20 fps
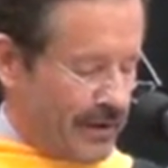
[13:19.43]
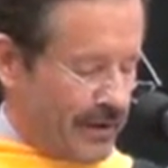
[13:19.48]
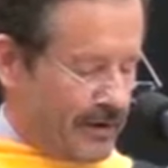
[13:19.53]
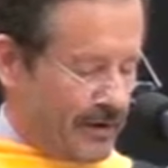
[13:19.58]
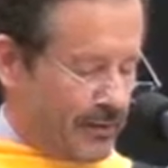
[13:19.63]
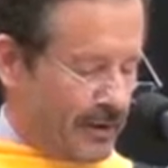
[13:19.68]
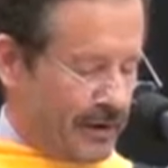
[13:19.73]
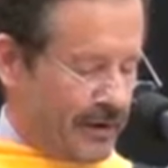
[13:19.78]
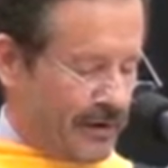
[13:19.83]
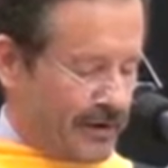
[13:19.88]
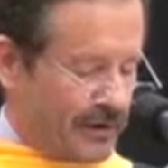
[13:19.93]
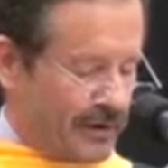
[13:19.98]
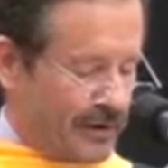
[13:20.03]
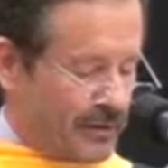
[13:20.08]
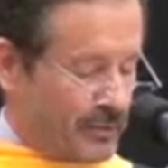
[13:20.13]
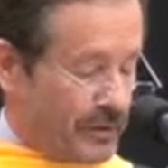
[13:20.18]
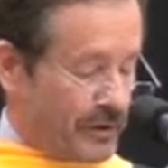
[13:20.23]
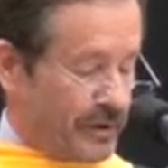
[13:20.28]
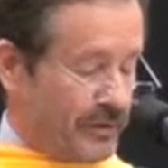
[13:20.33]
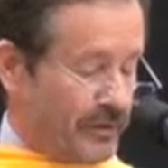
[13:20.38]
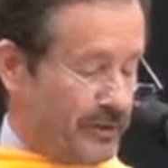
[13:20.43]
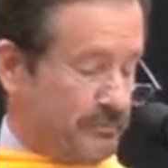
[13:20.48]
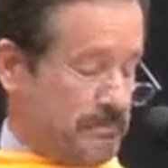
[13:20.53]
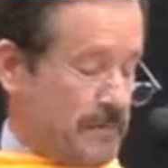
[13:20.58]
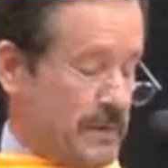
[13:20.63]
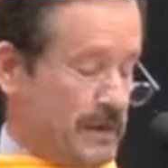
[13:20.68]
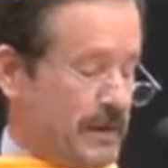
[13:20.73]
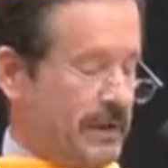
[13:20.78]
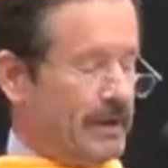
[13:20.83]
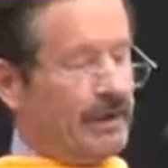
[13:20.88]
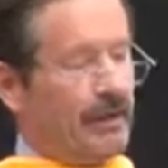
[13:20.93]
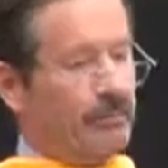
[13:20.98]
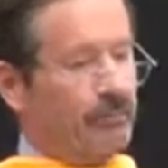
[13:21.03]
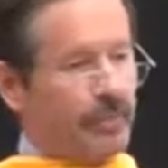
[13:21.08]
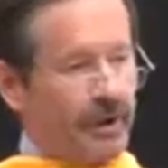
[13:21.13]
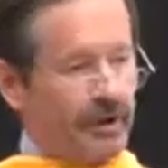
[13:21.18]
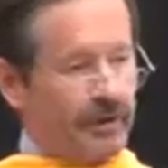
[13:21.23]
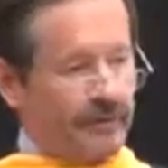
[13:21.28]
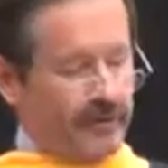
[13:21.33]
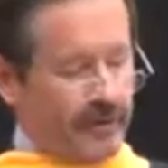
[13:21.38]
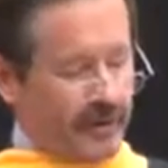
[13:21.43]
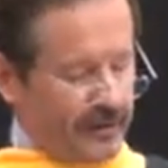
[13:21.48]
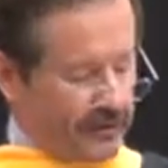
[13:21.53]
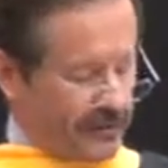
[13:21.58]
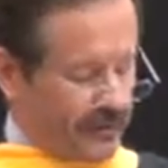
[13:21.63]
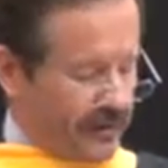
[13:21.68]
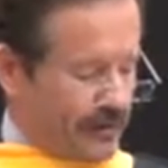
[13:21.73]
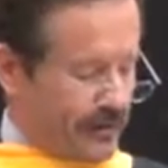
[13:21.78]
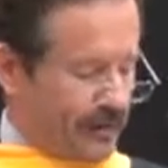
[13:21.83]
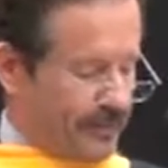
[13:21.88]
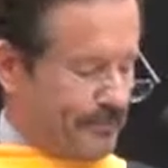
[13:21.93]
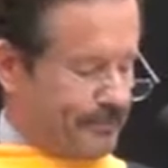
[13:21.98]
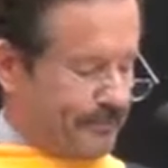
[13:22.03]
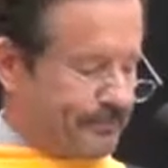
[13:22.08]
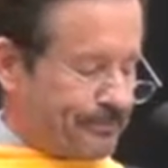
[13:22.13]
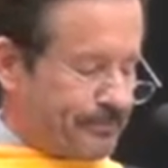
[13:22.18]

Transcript: And what he said was, and I'm paraphrasing here,